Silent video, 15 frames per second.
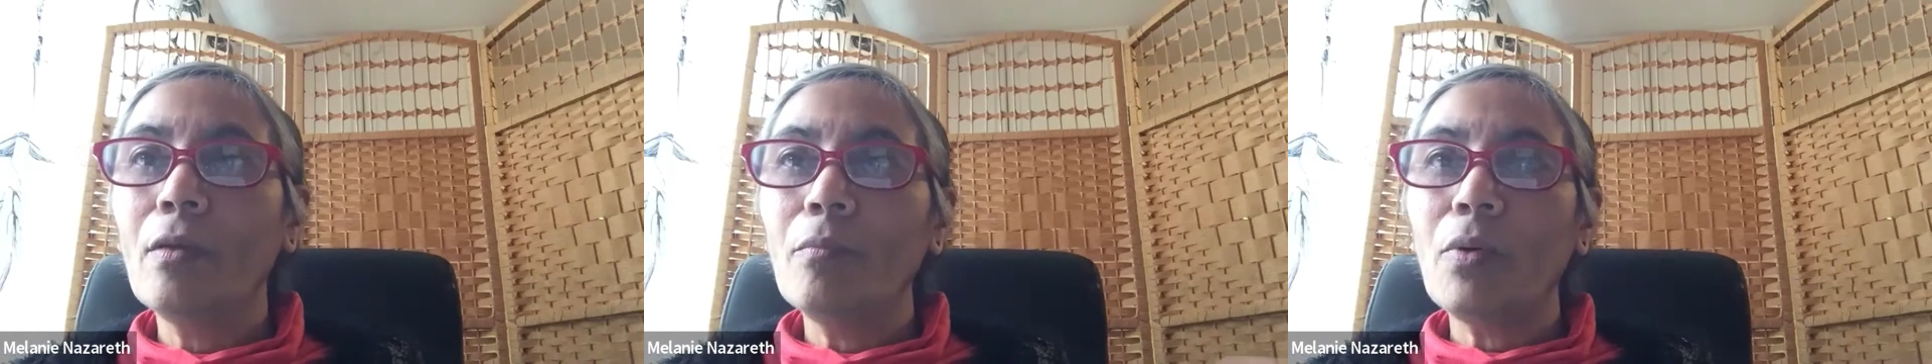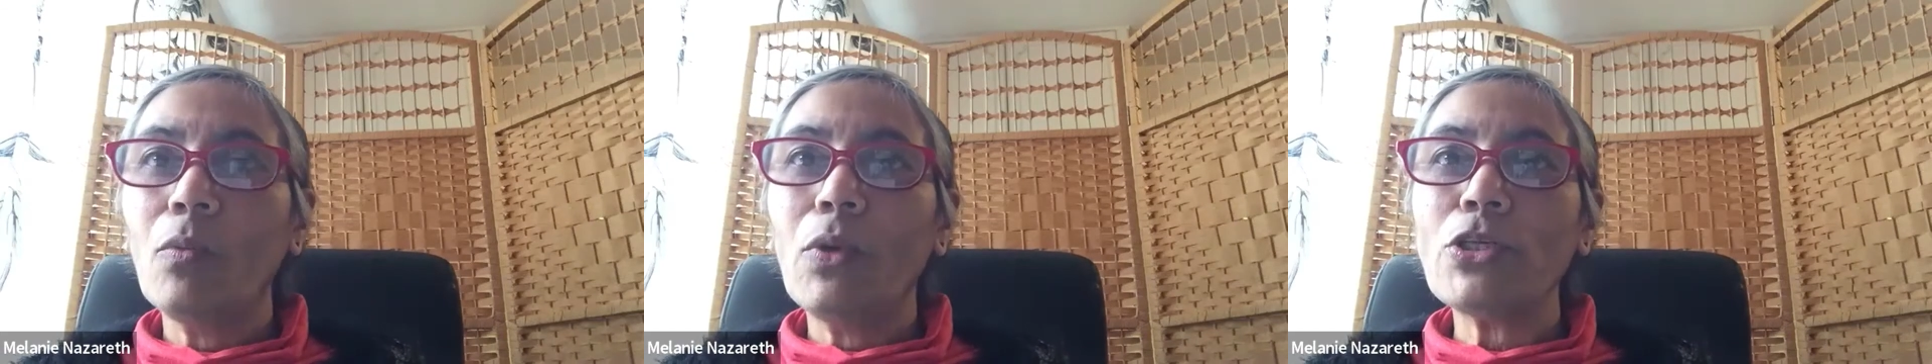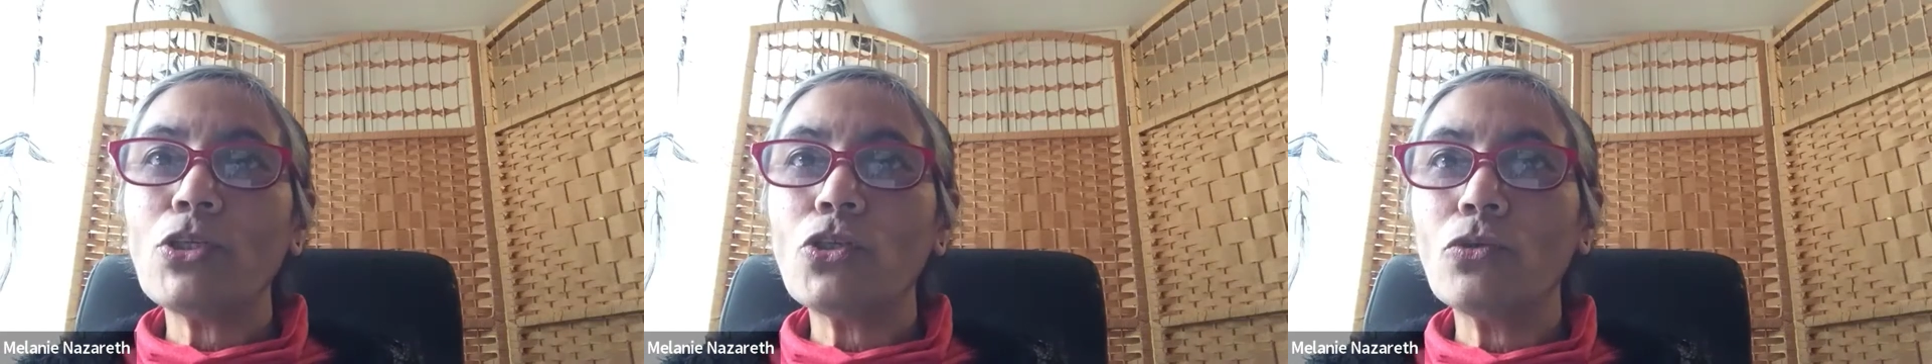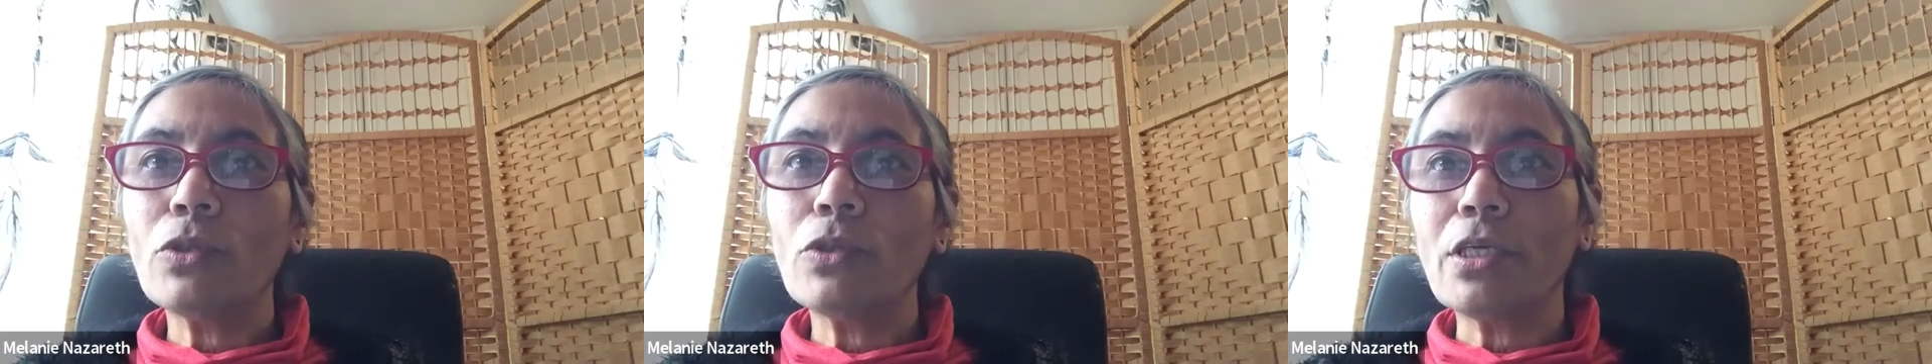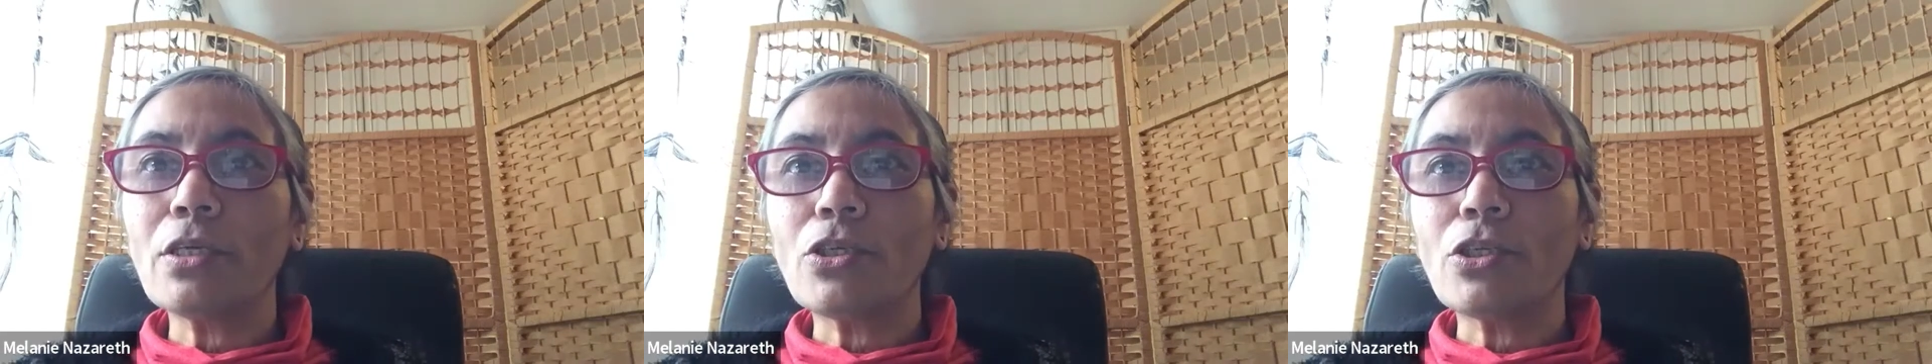But when
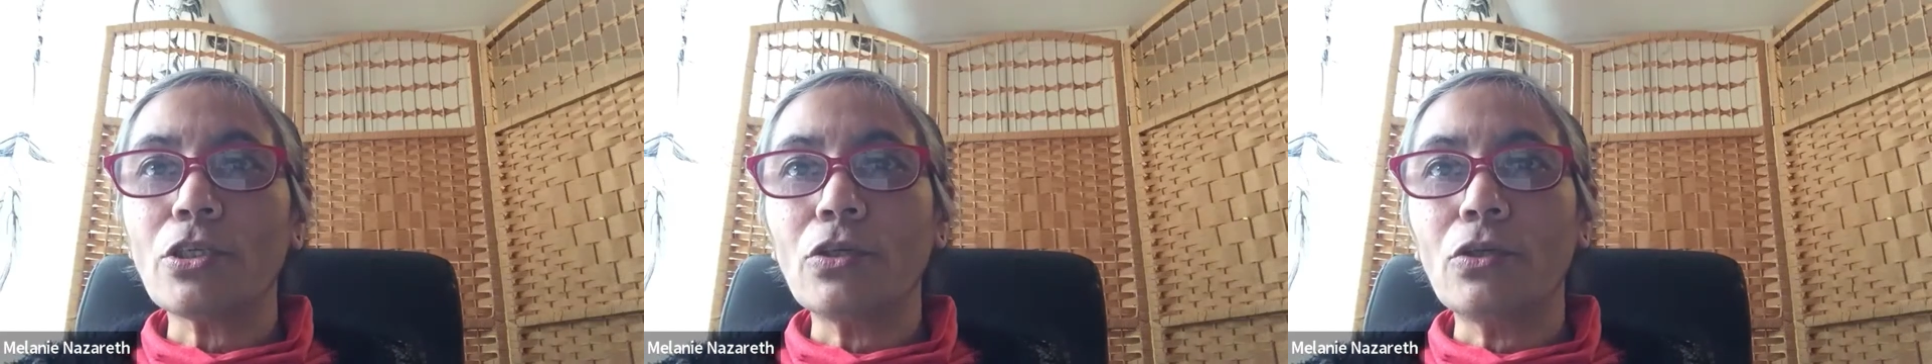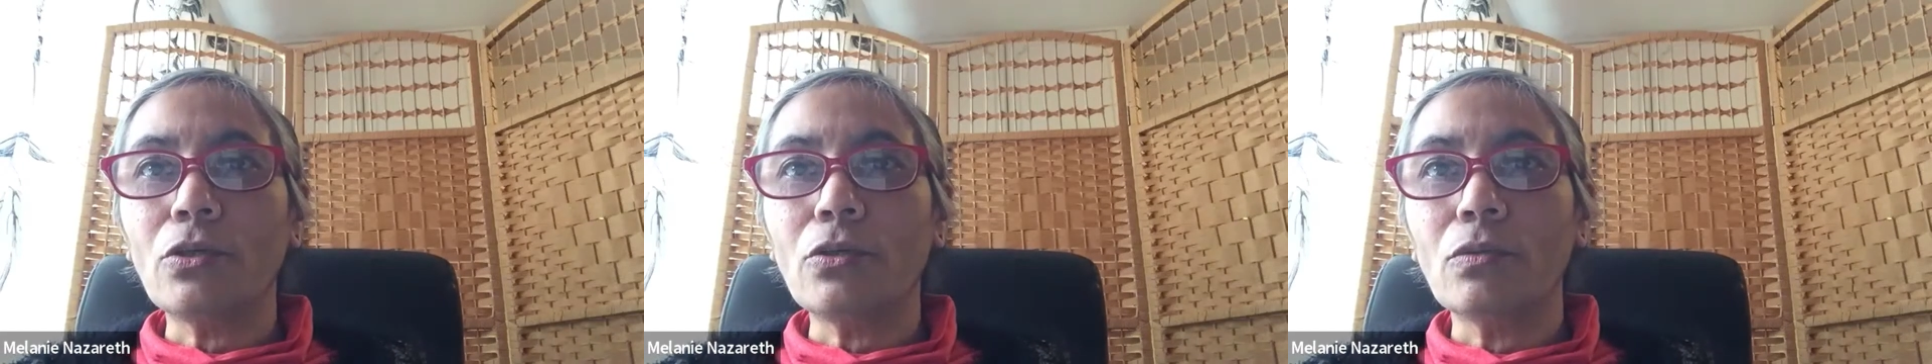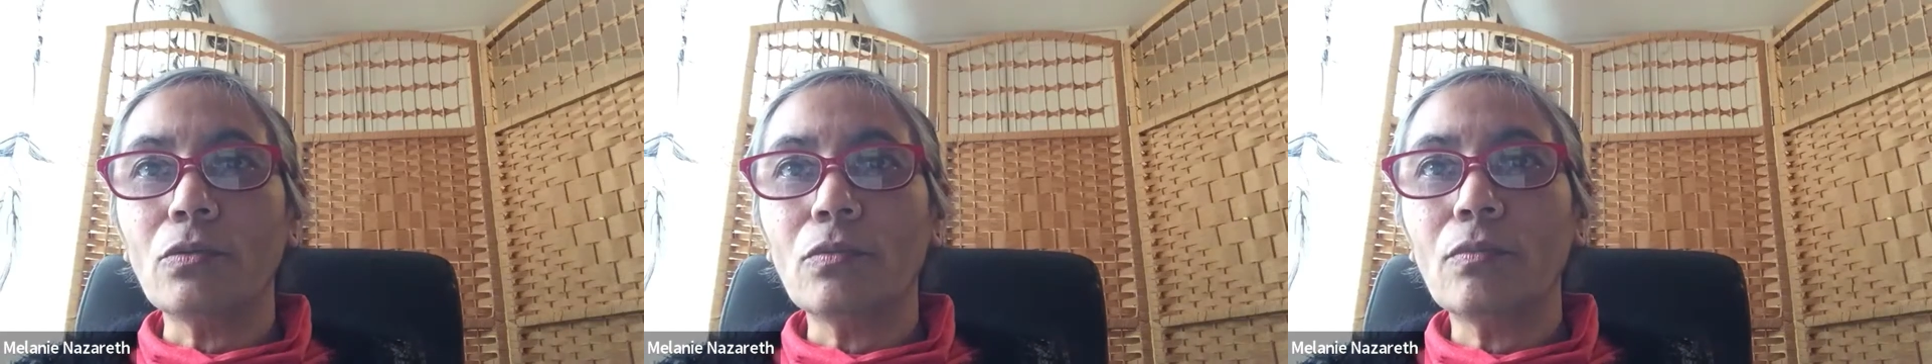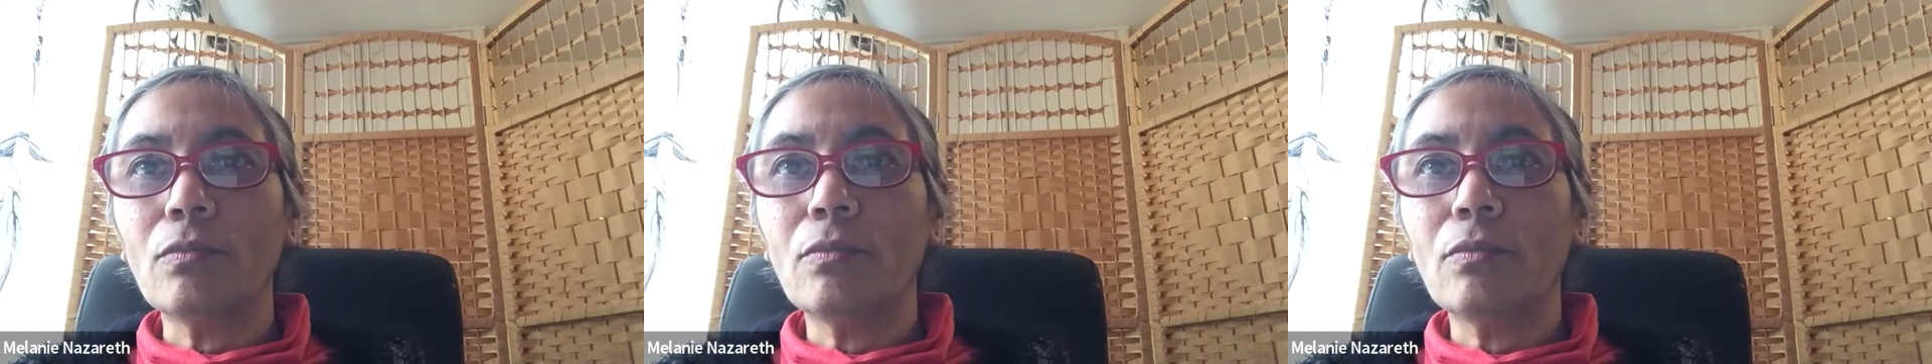talking to